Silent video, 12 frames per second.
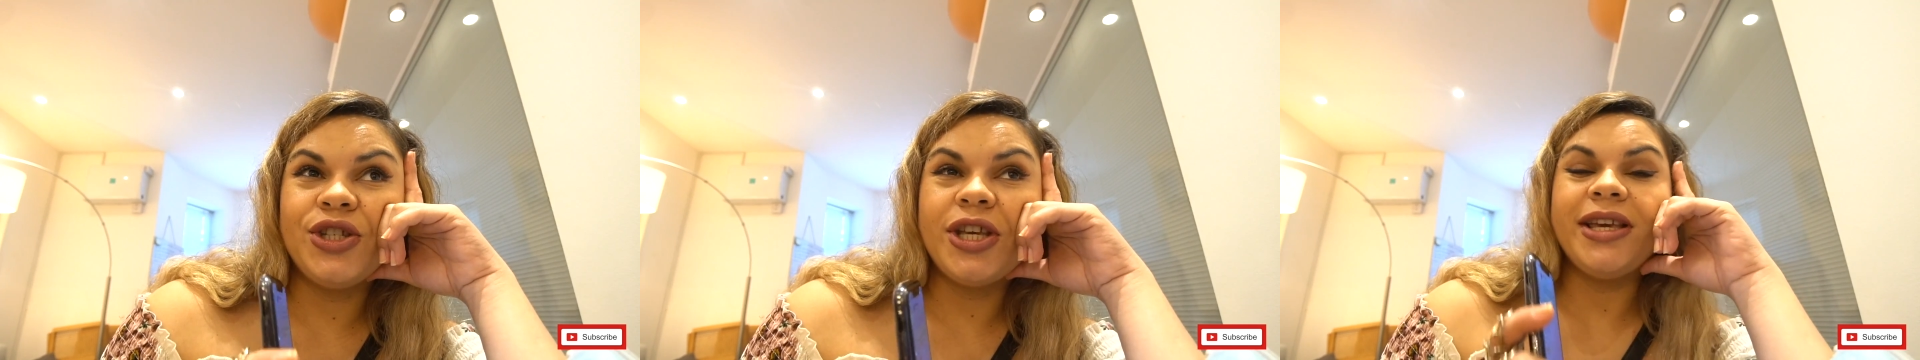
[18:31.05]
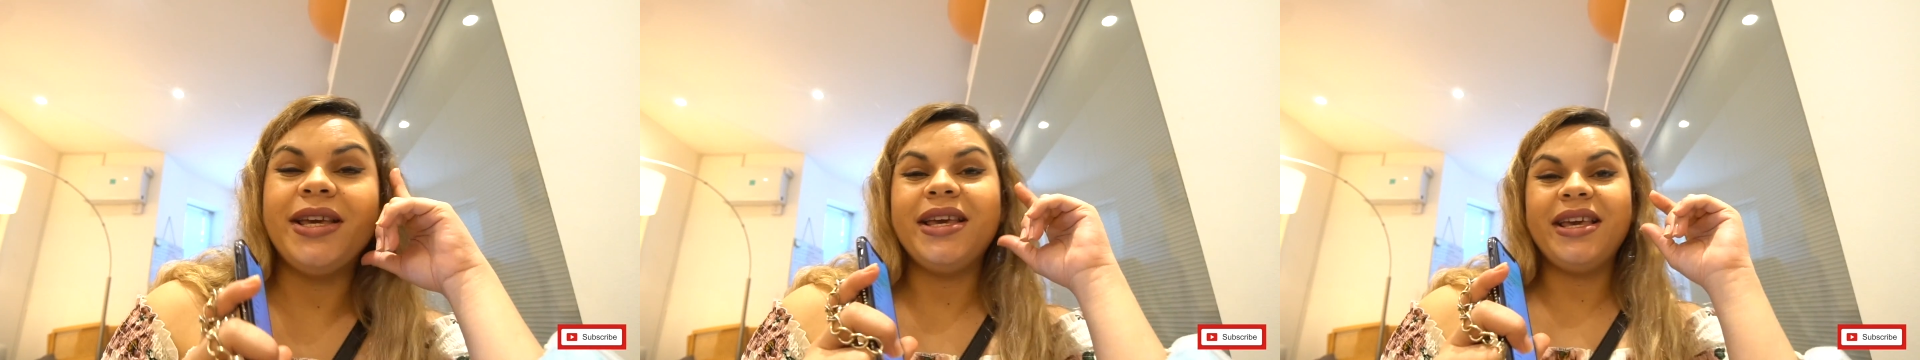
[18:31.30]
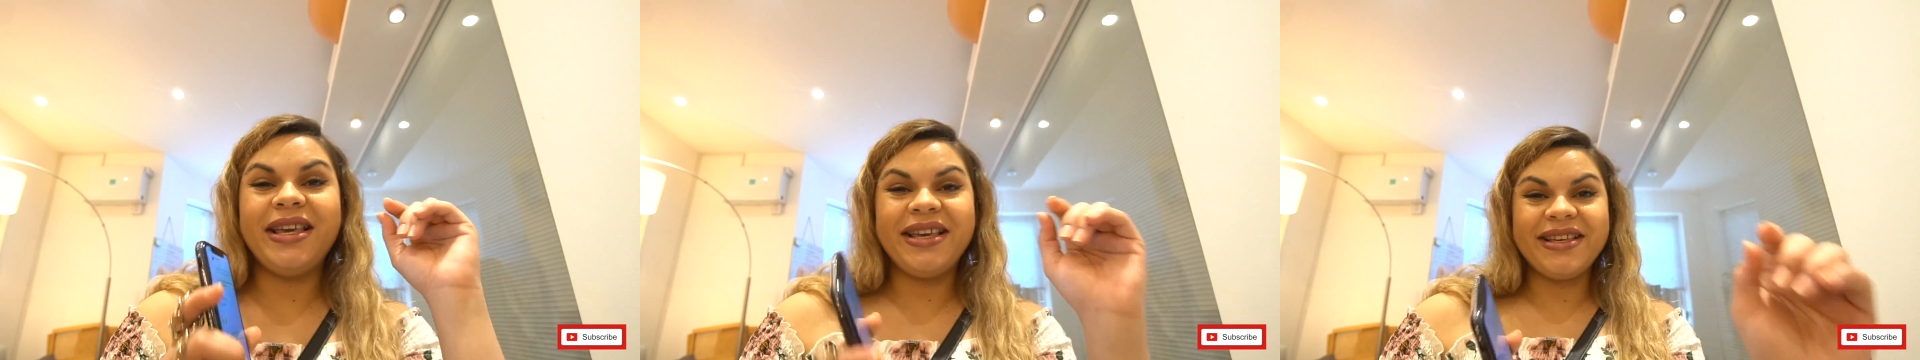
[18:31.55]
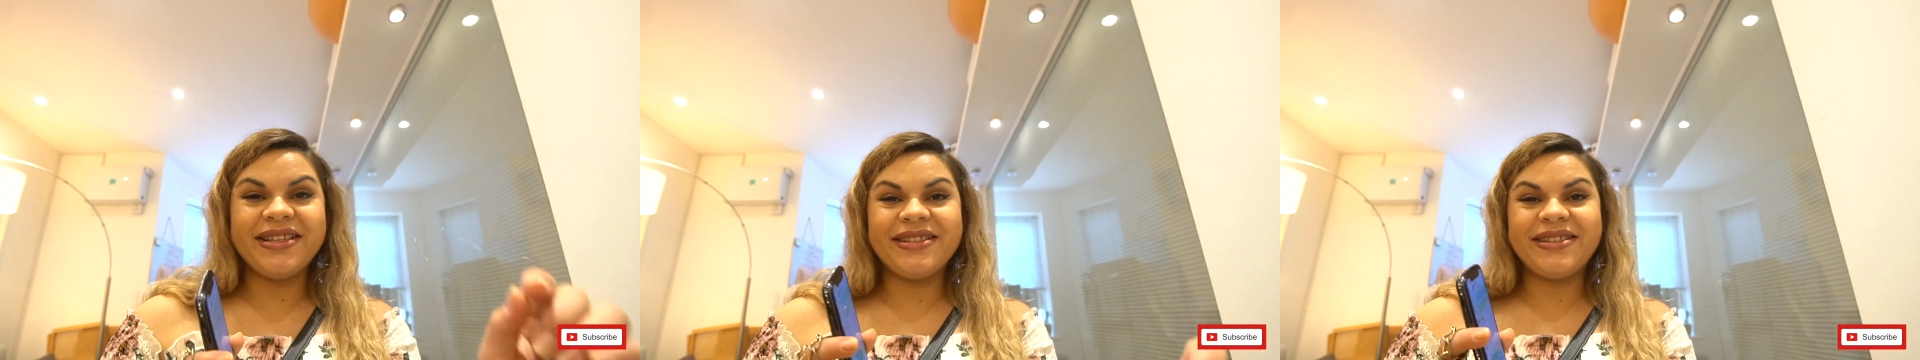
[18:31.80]

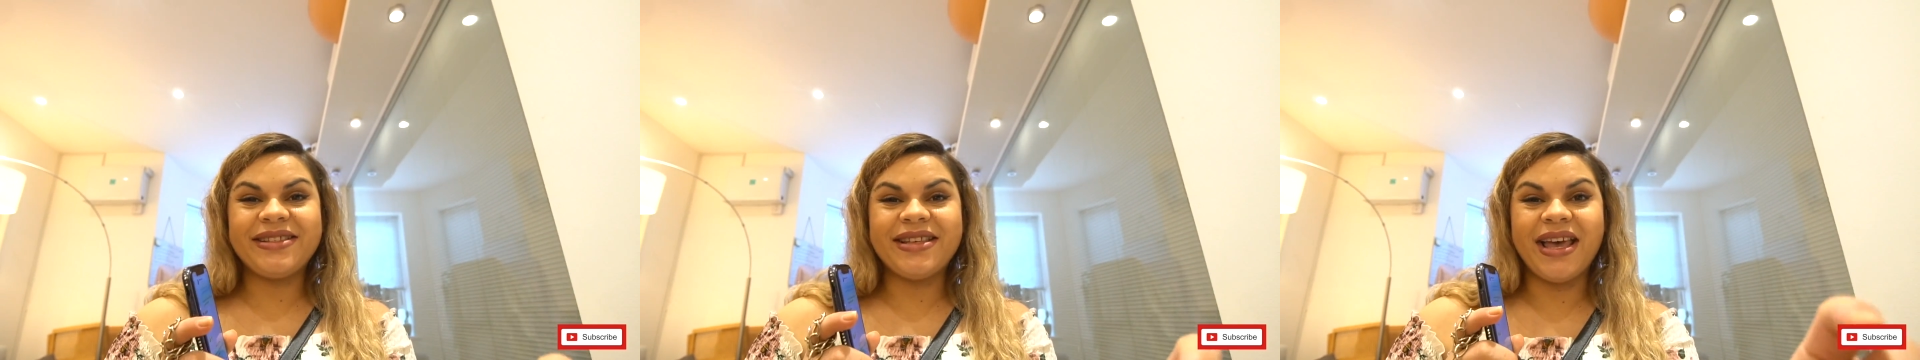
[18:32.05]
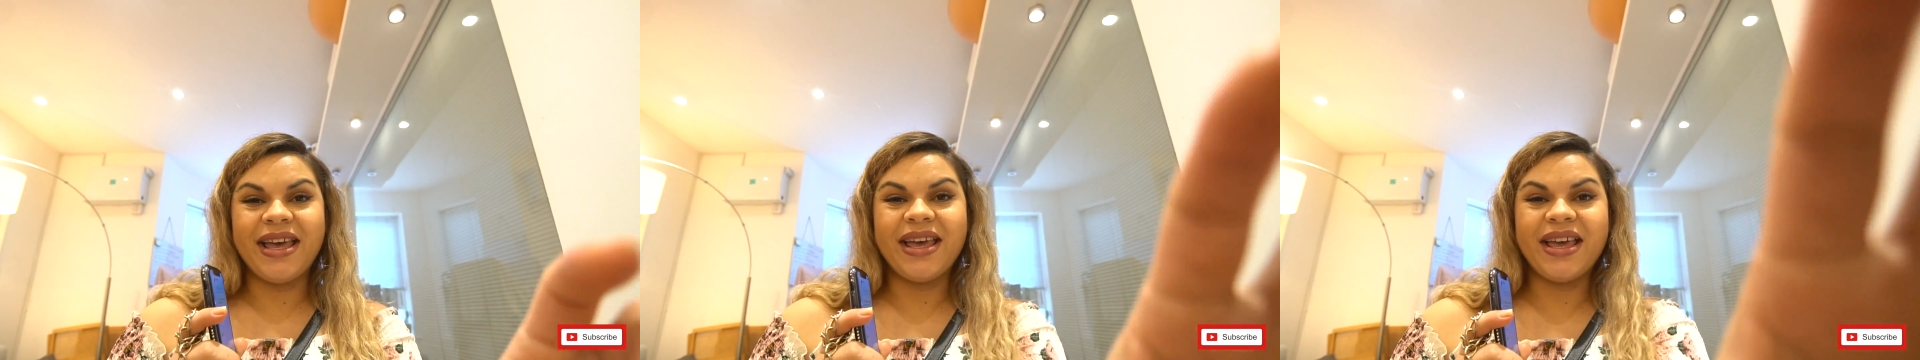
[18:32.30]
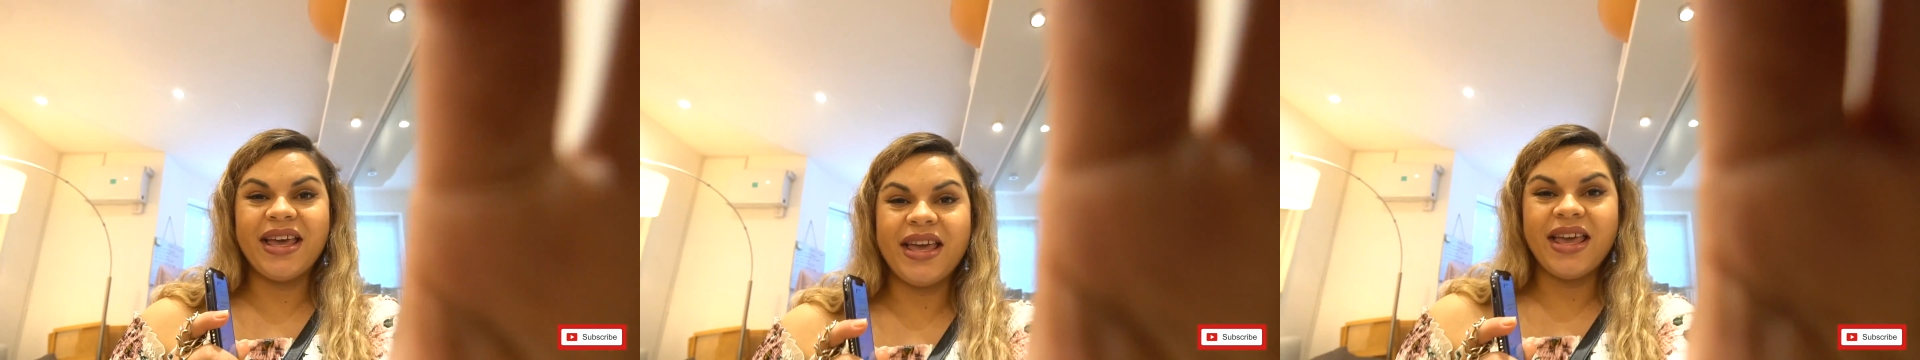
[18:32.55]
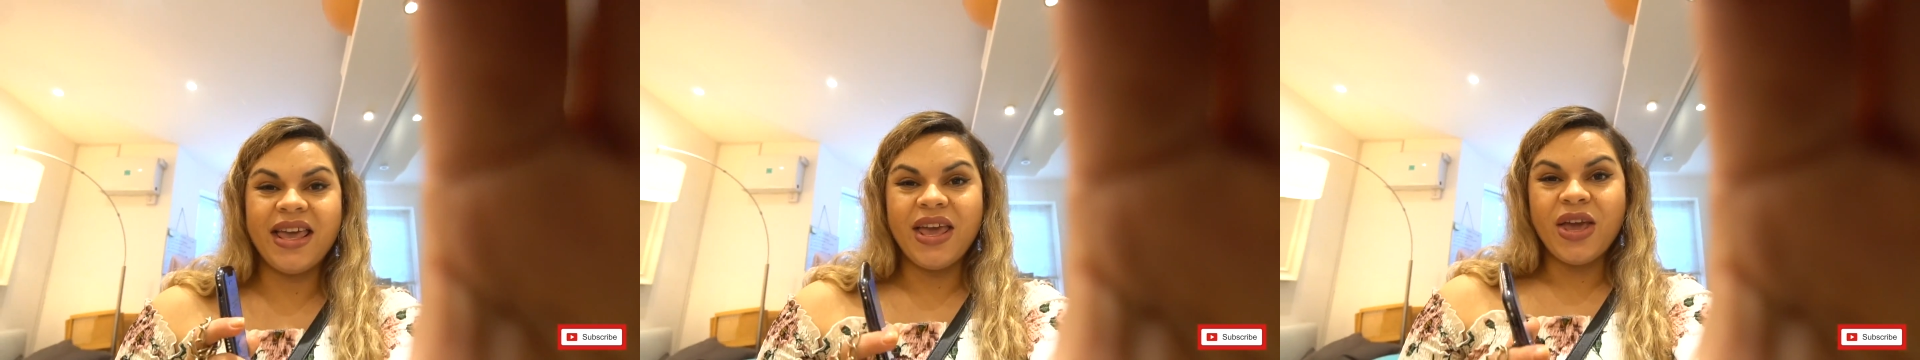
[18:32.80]
She is
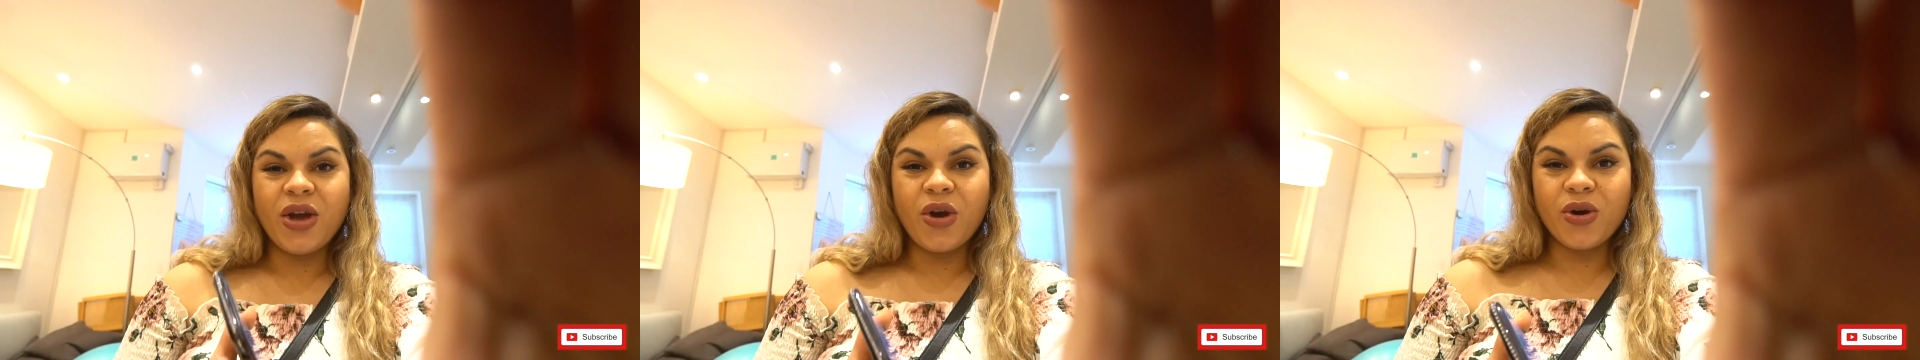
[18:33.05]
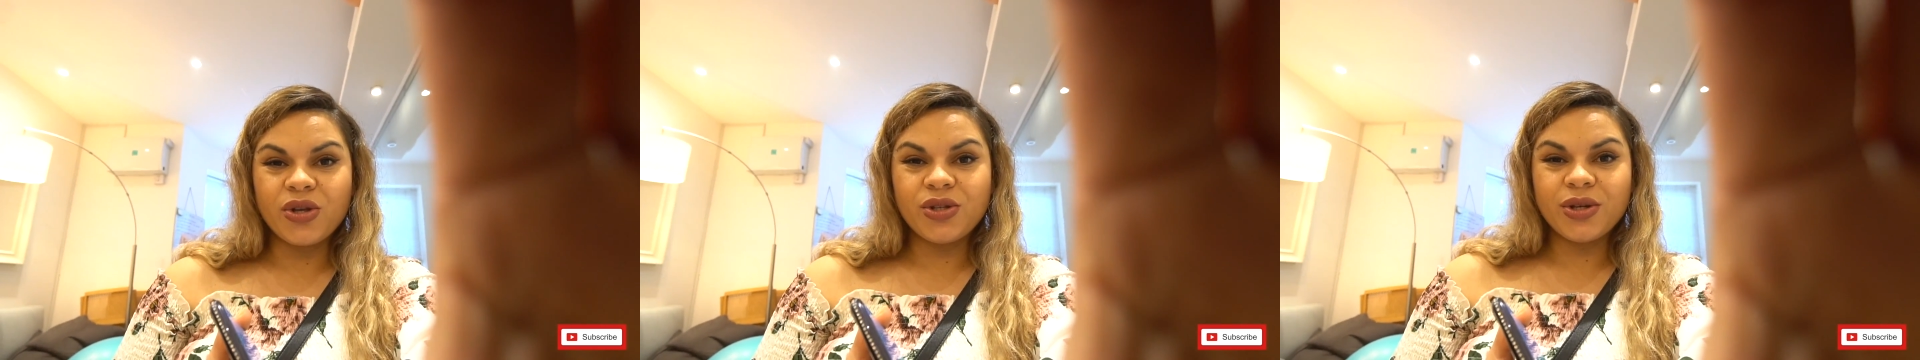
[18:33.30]
going